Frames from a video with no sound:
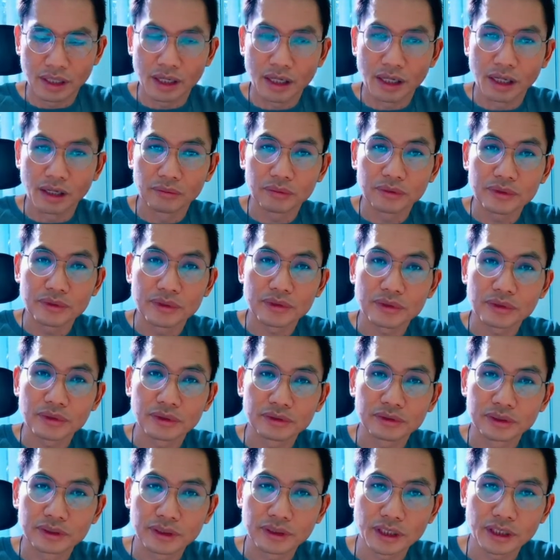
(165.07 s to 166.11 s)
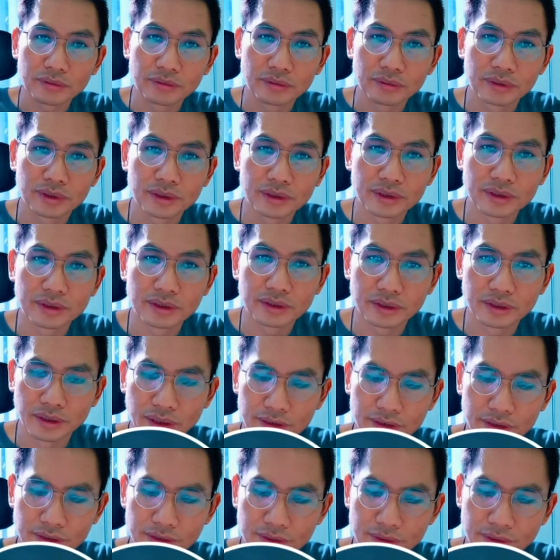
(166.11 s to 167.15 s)
After it's strong enough,
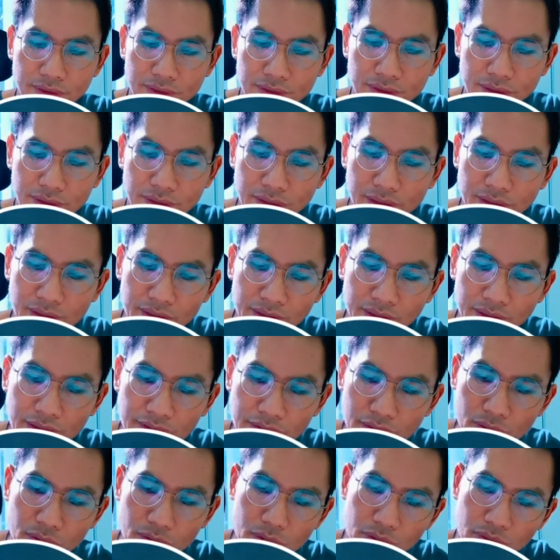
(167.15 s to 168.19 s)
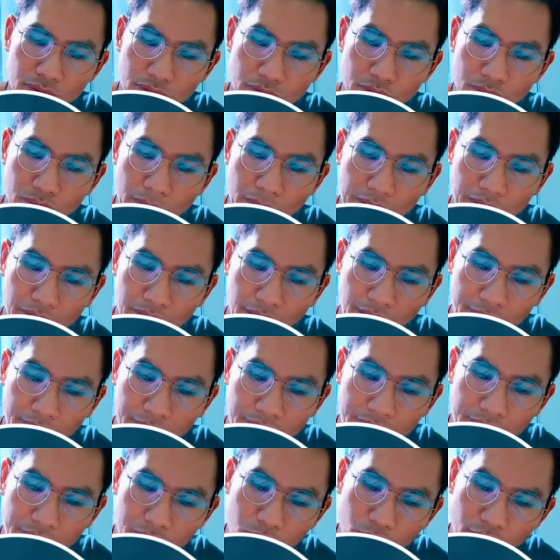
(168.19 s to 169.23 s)
like this, then you make like
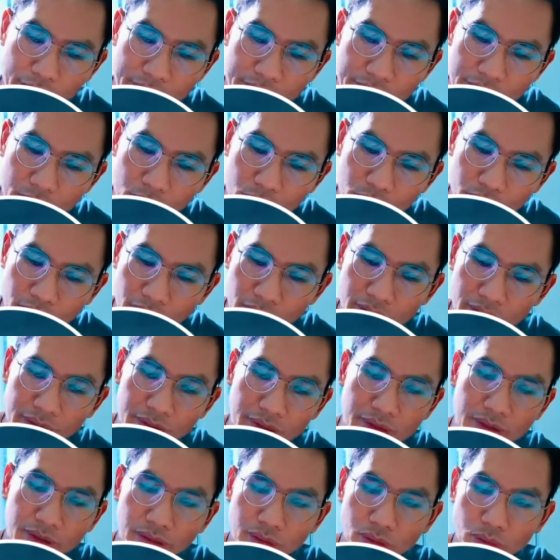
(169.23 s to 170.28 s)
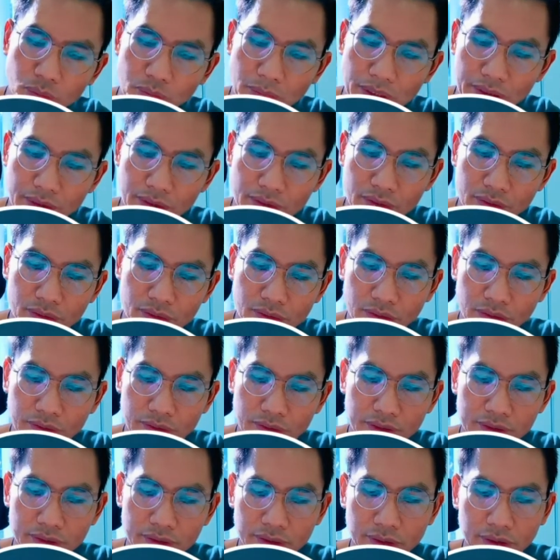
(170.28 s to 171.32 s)
a 1 U-turn to make it
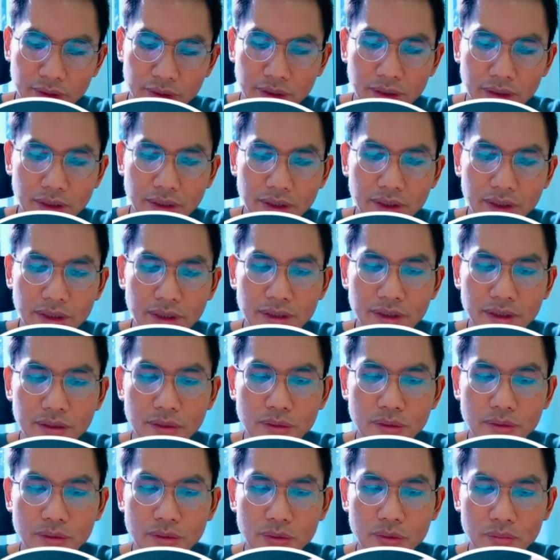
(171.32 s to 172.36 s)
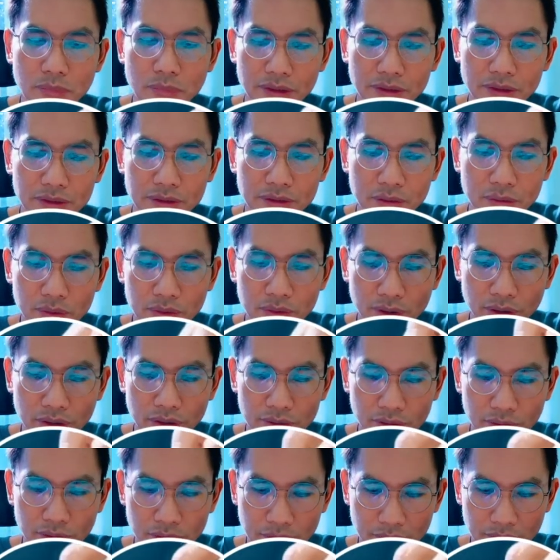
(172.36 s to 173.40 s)
stronger. You also make a U-turn.